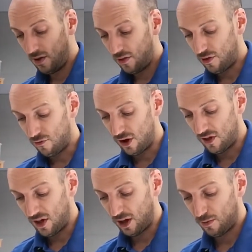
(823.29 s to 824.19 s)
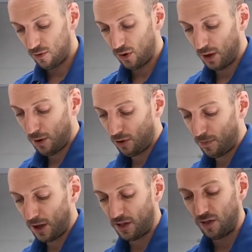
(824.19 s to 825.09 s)
the recess between the motor
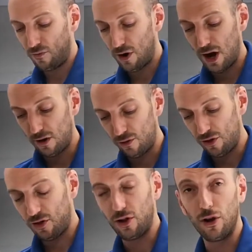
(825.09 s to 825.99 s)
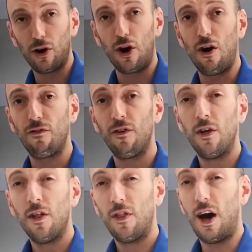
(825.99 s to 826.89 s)
plate and the rail just to lock off
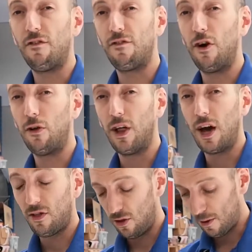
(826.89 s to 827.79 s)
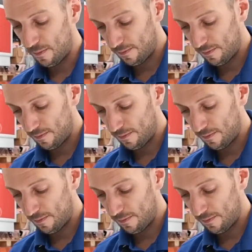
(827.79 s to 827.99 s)
that final hex nut.